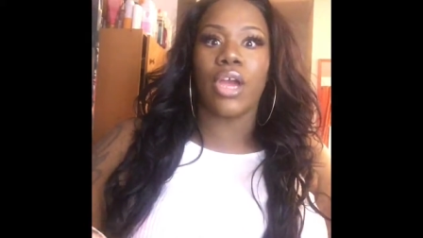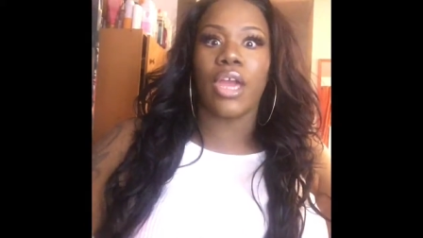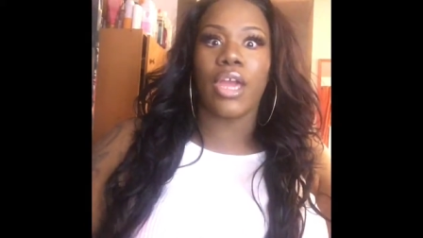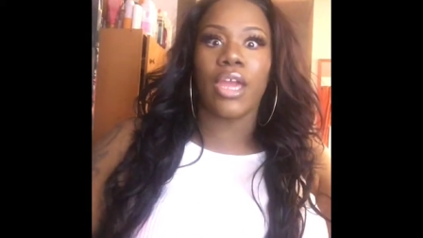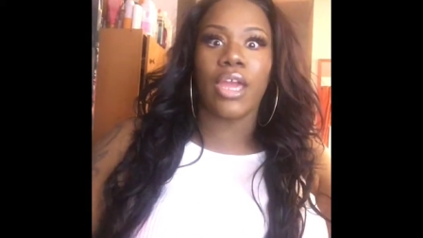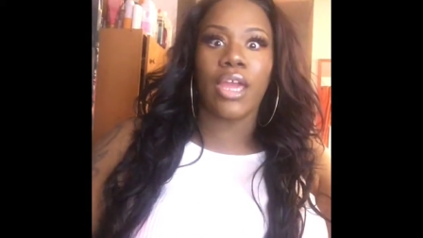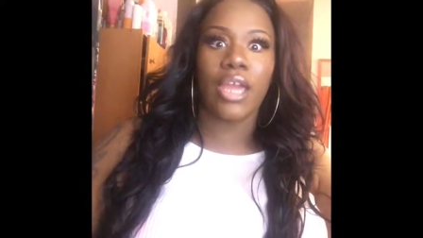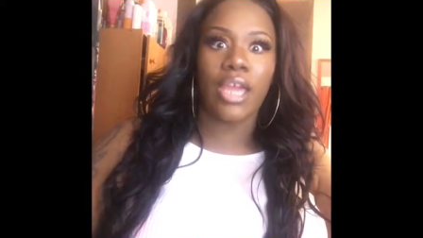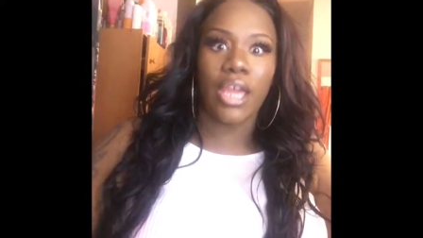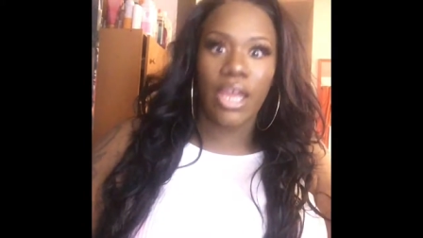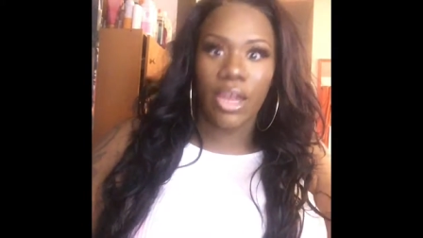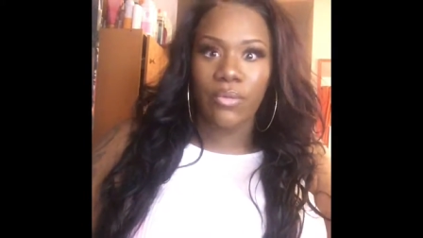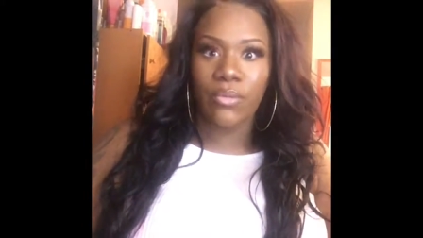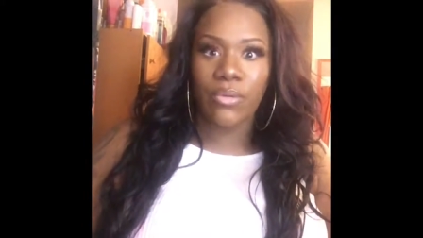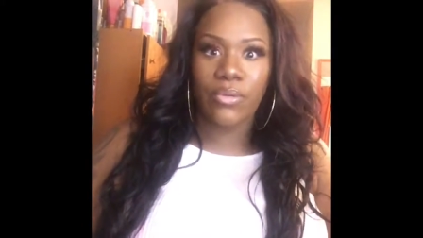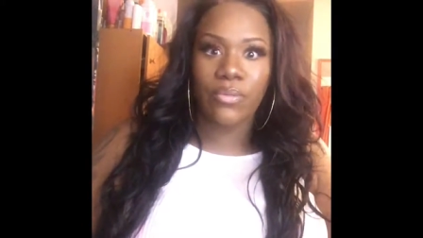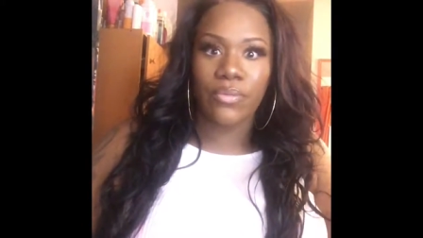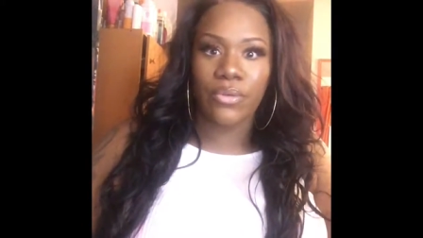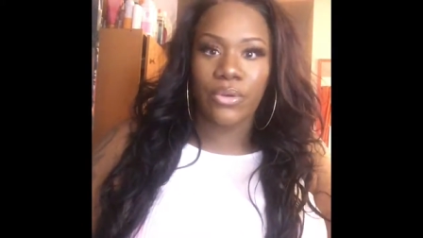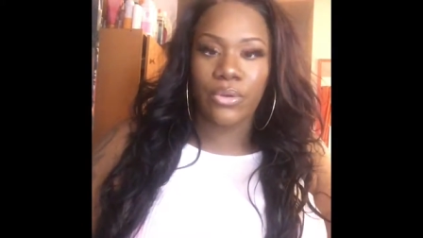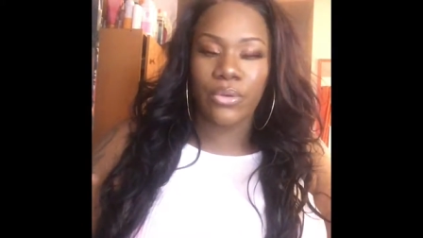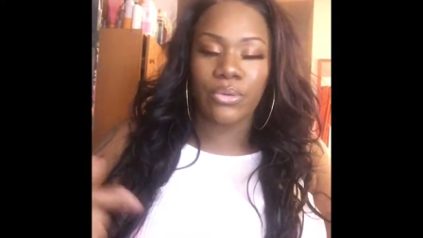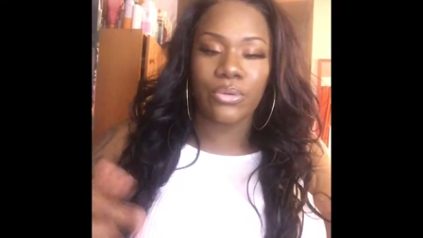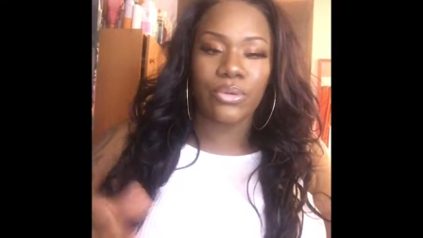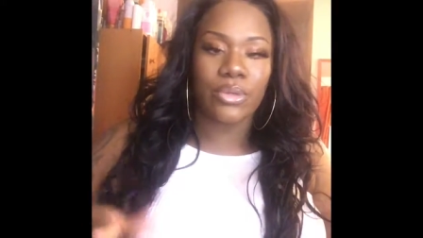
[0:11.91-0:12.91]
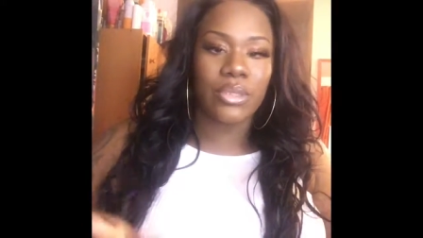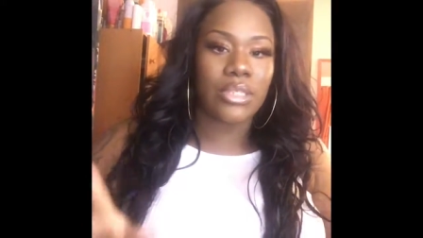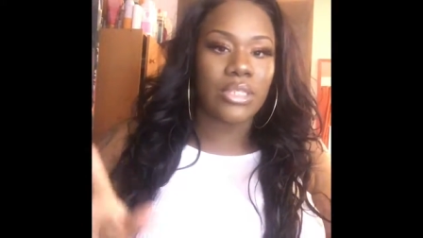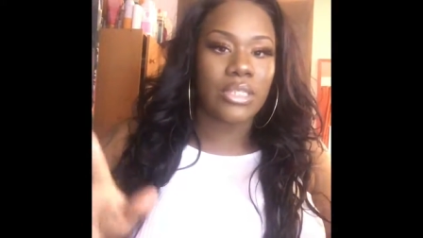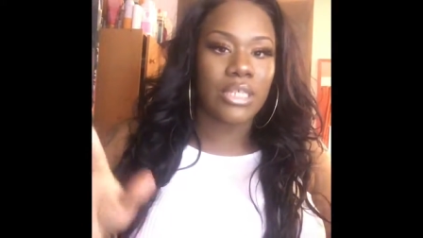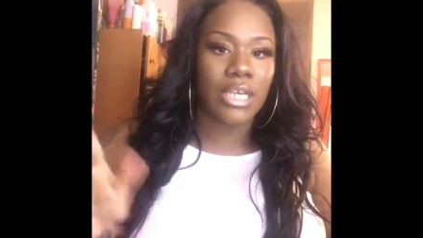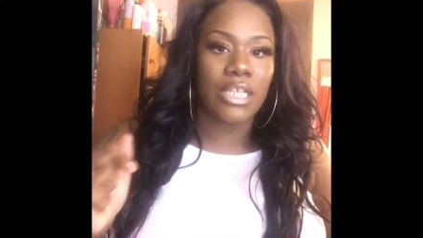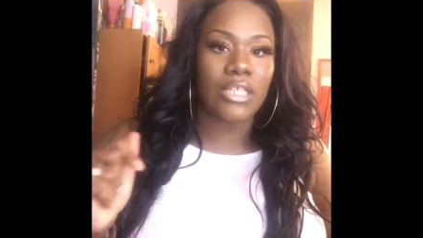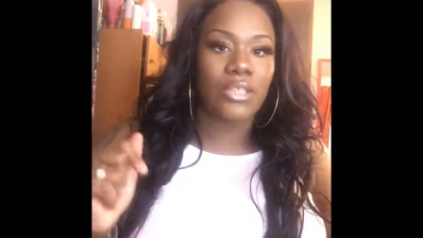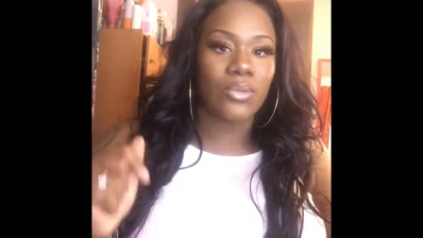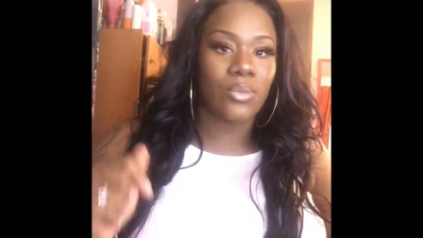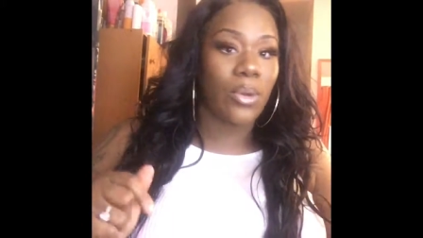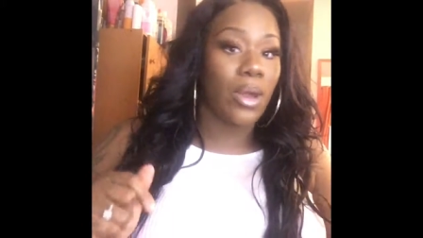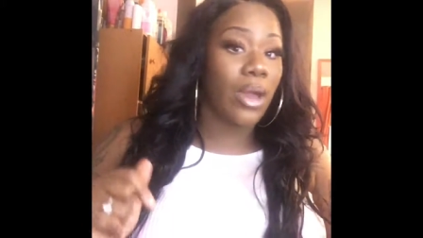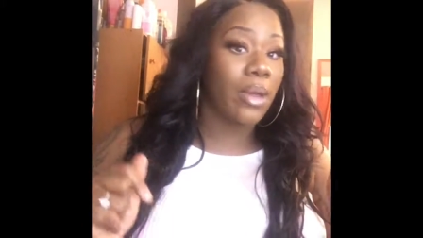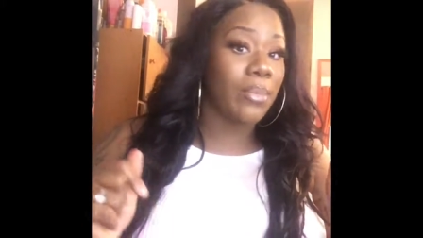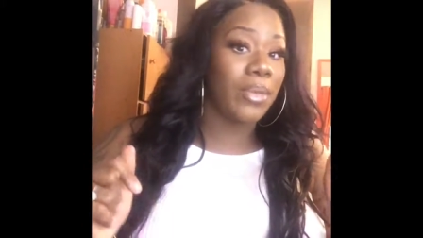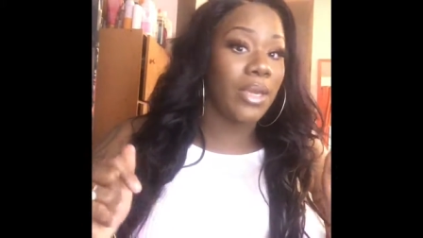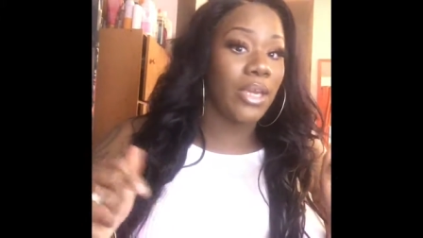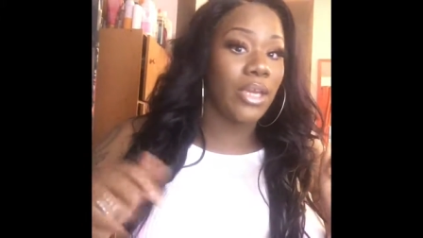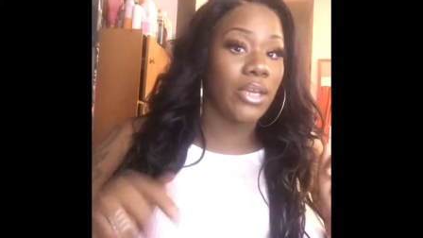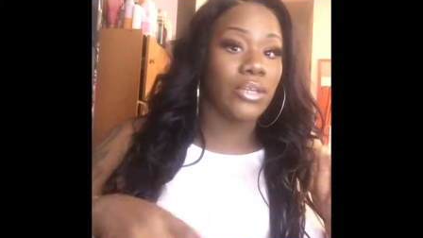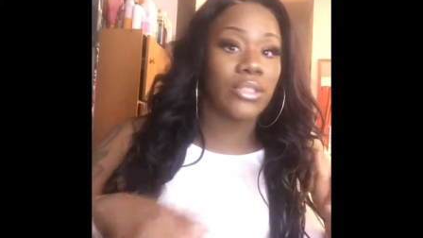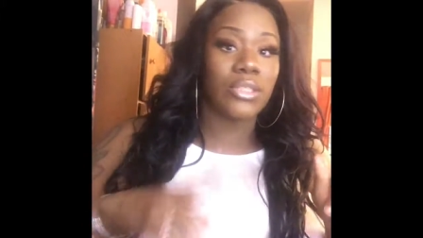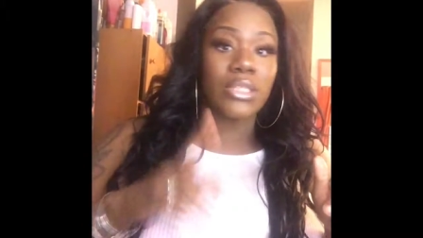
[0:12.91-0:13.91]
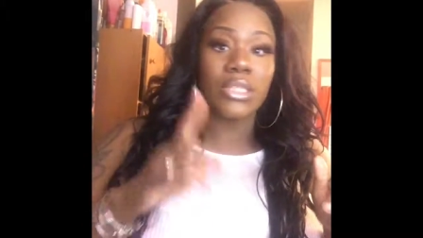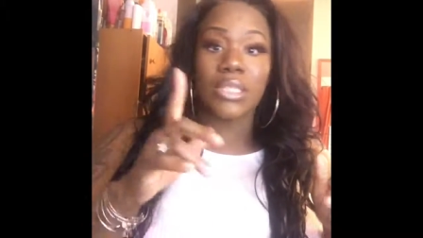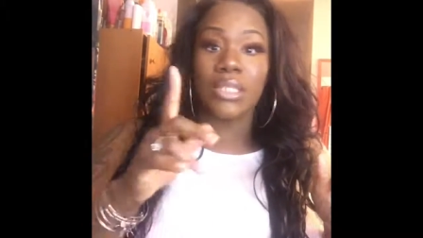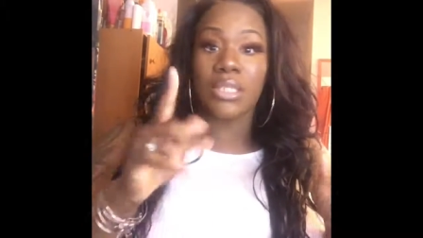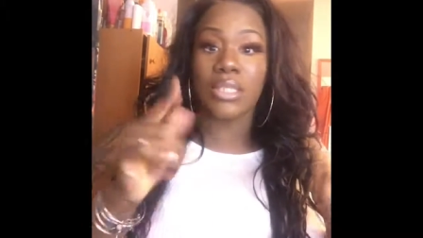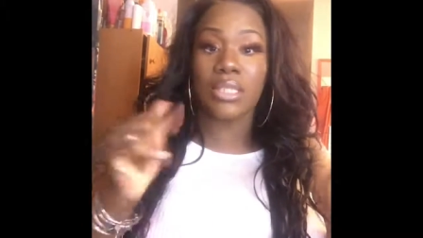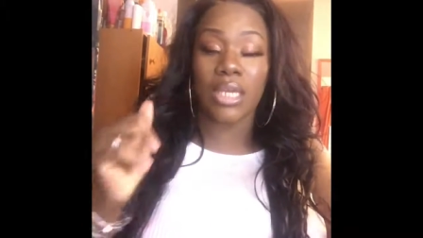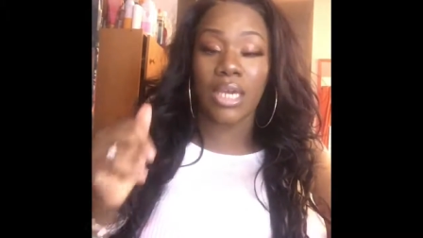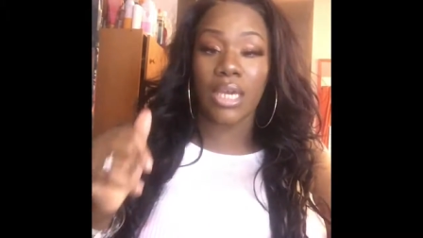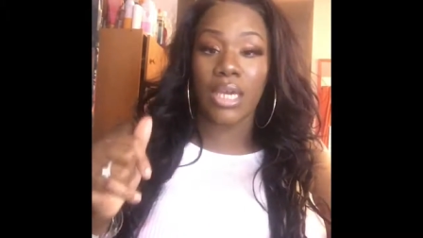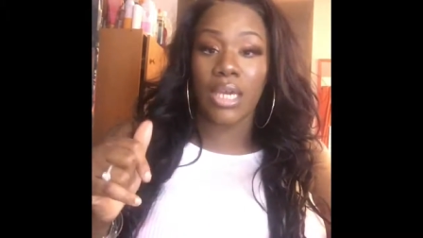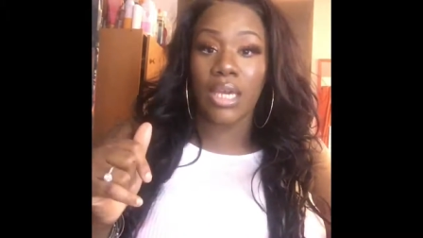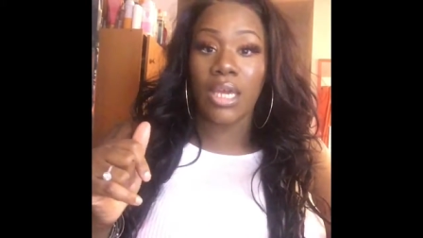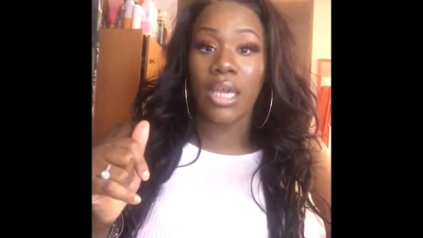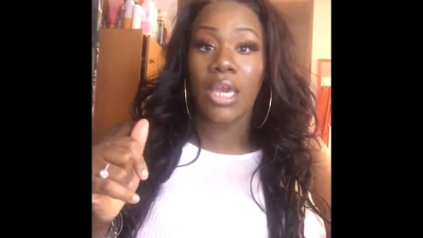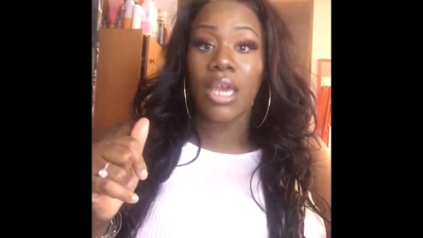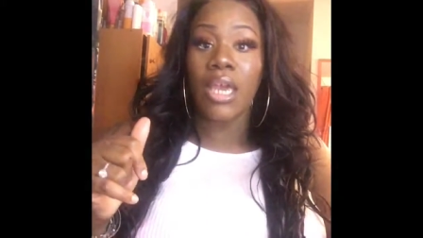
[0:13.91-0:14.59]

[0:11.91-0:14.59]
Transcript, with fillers: a hair review, because that's why I'm here today,